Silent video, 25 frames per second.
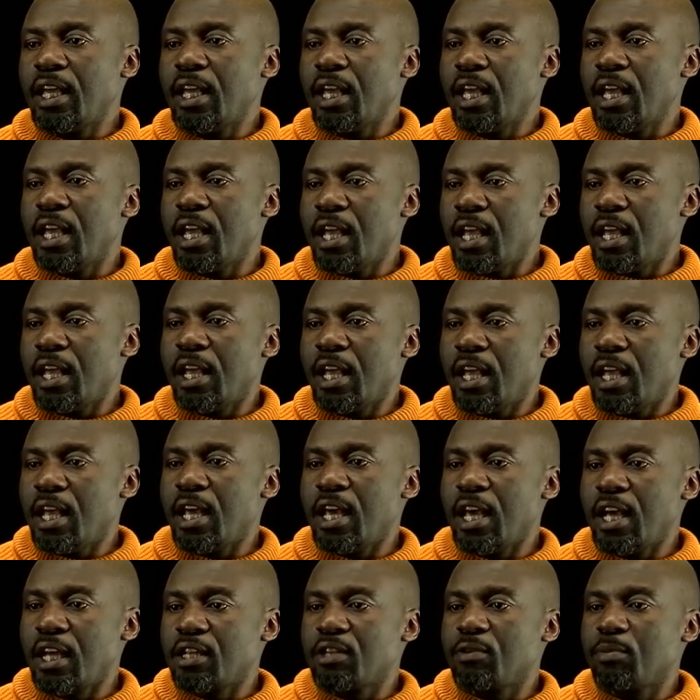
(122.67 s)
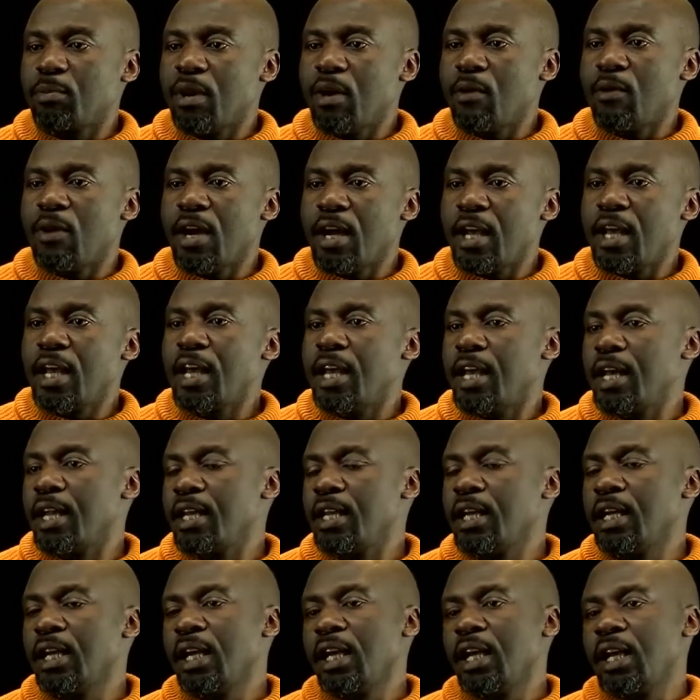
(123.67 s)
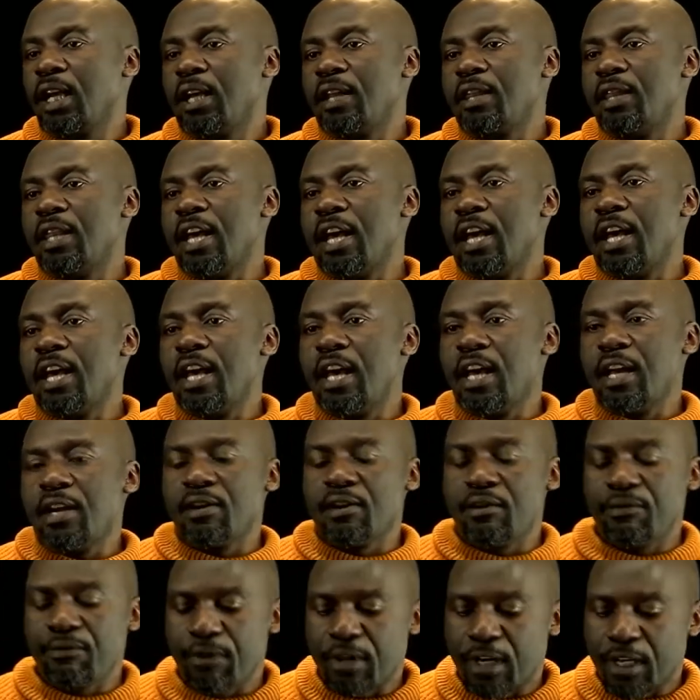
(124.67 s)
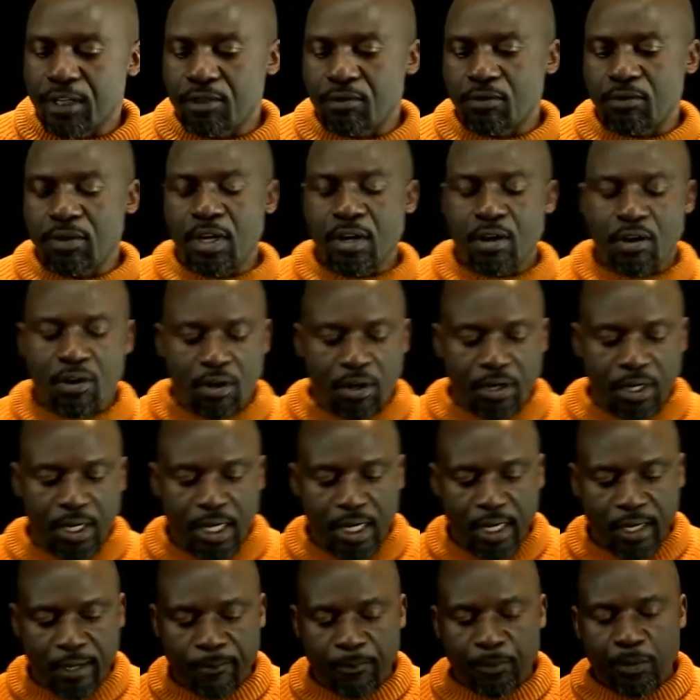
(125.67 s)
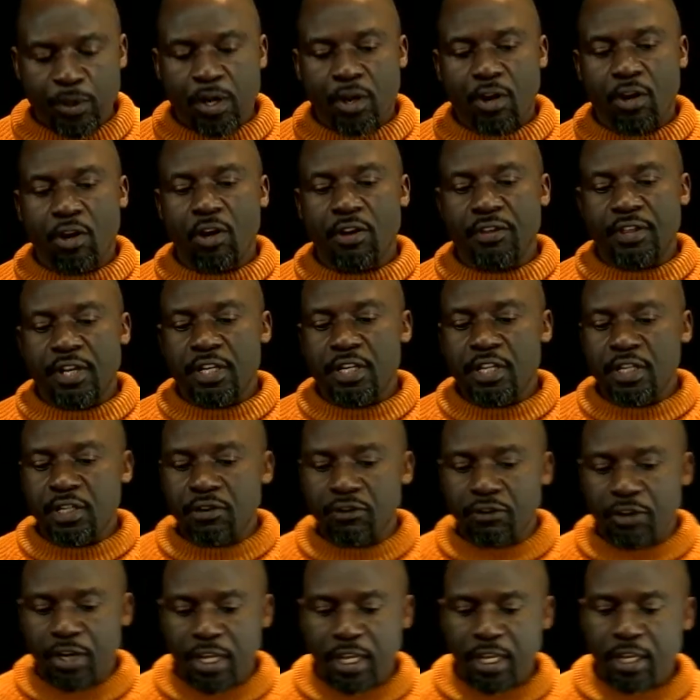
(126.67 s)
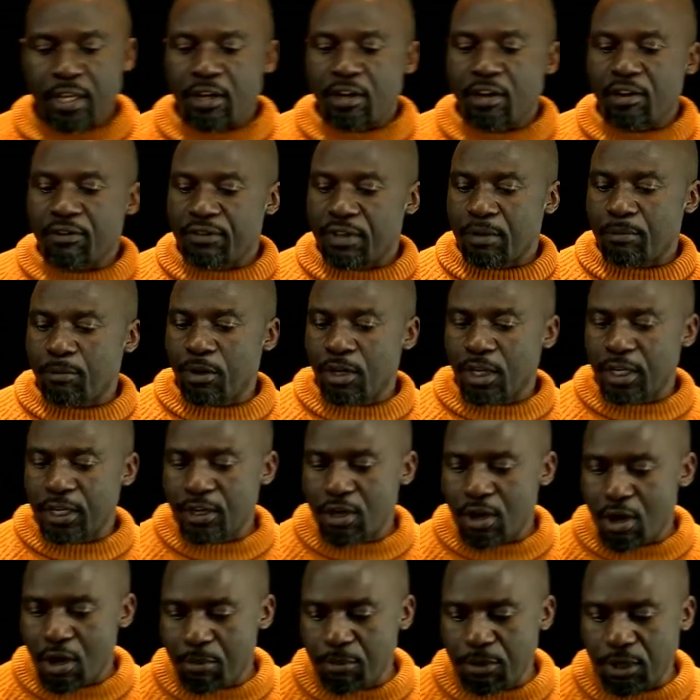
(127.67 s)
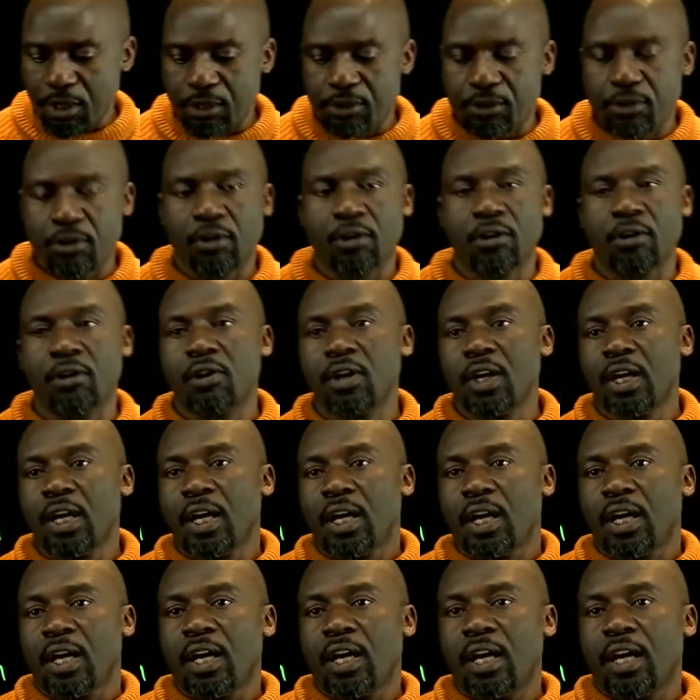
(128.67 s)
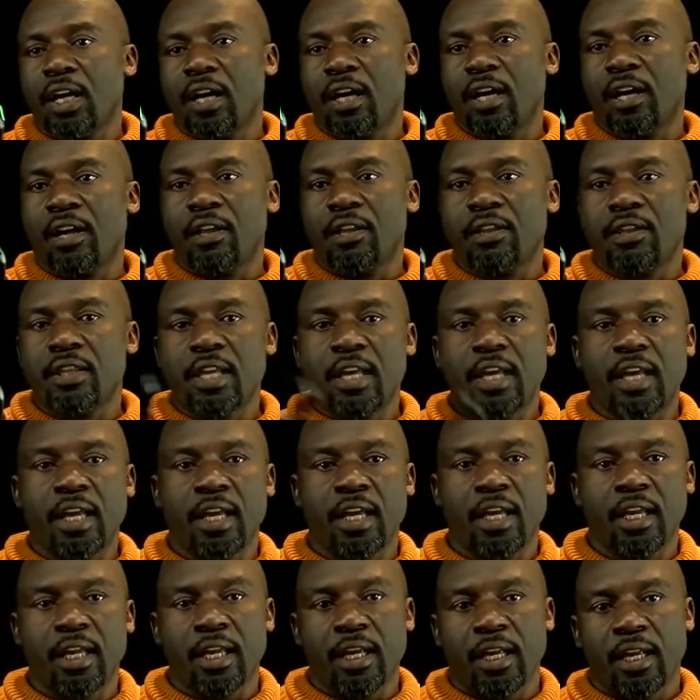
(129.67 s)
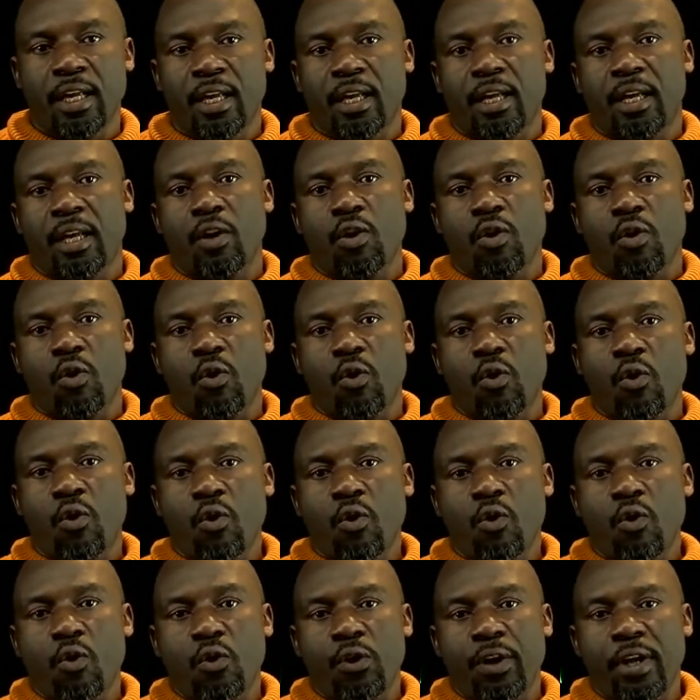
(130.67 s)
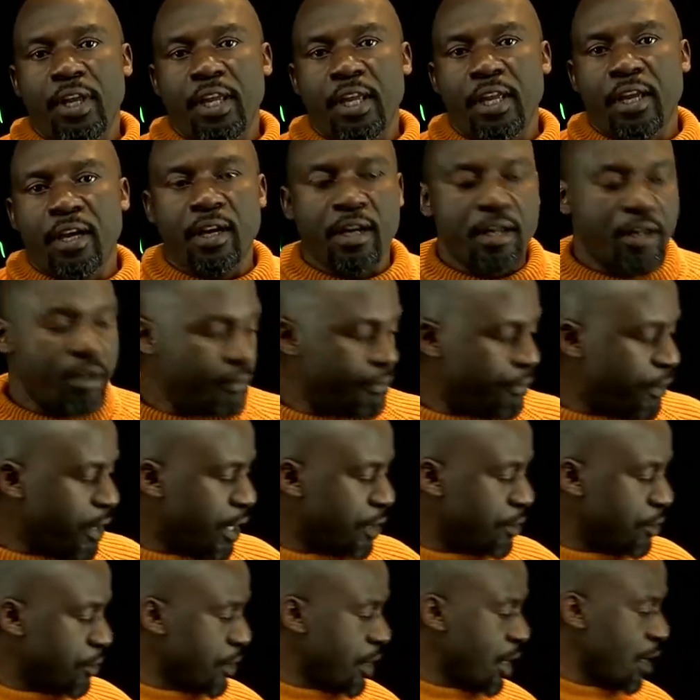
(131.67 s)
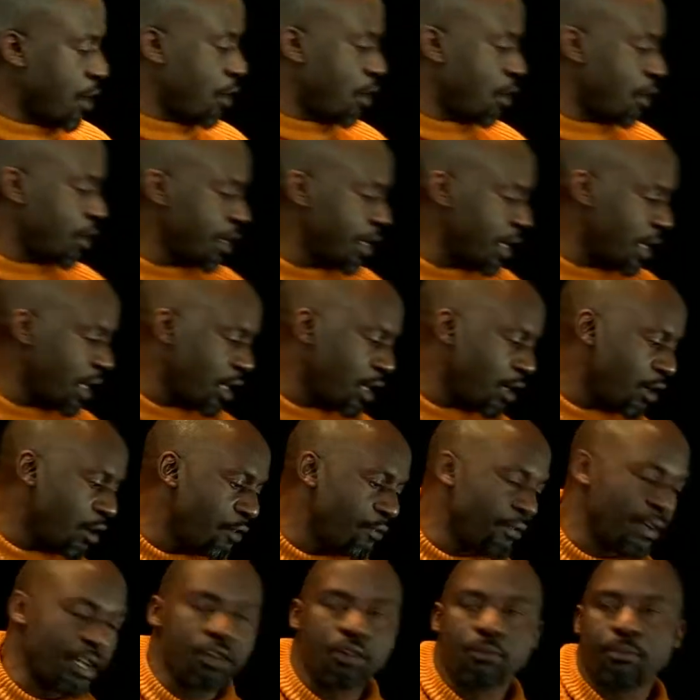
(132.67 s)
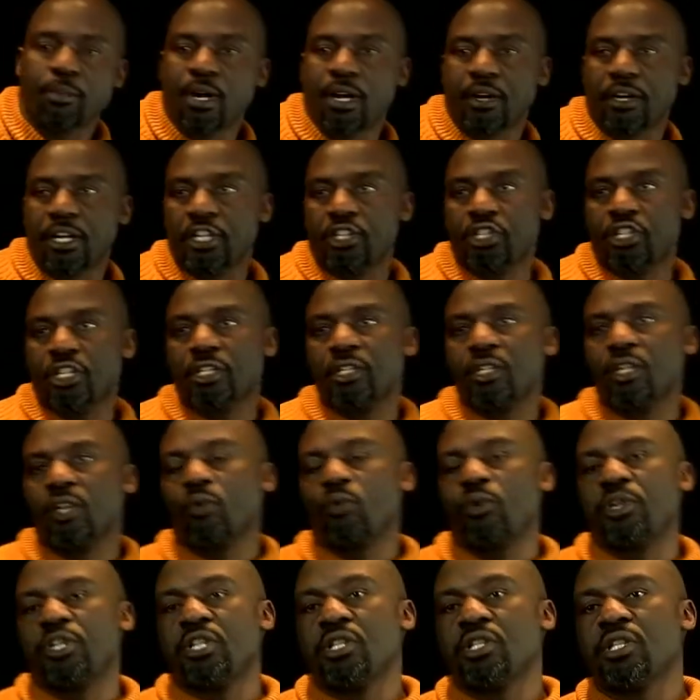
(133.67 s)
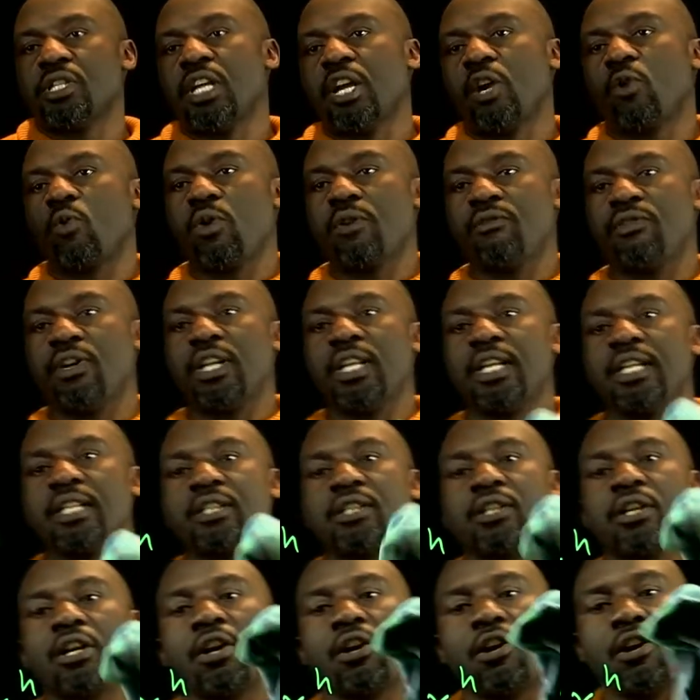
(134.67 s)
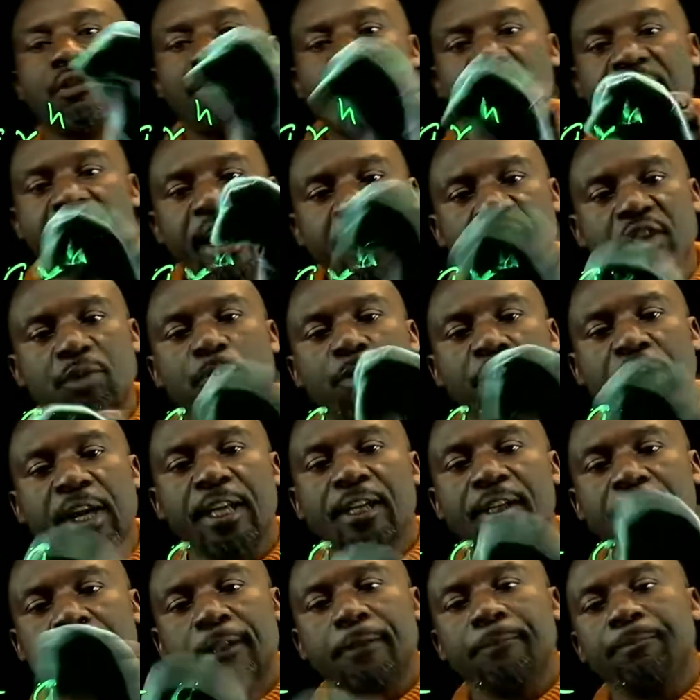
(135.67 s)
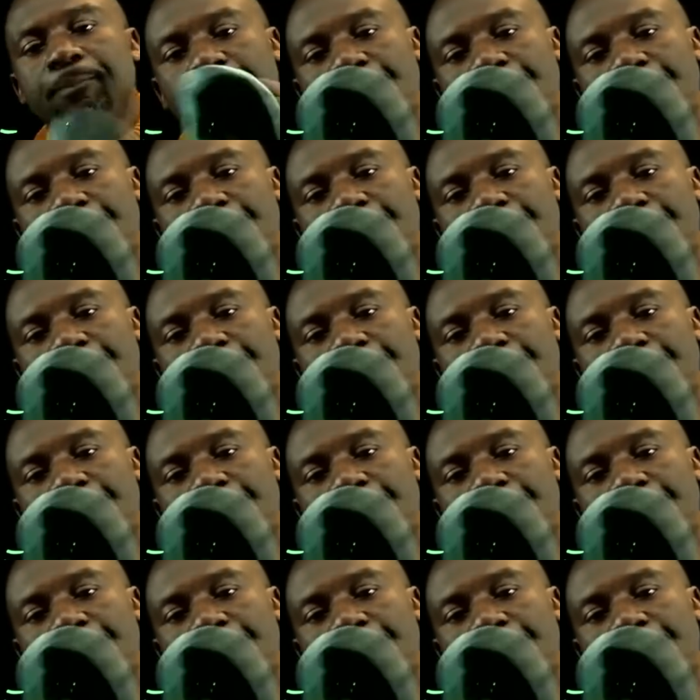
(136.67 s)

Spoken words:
ax power n, the n refers to the order or the degree of the polynomial. So the O here refers to the order of an operation, which is the equivalent of an exponent.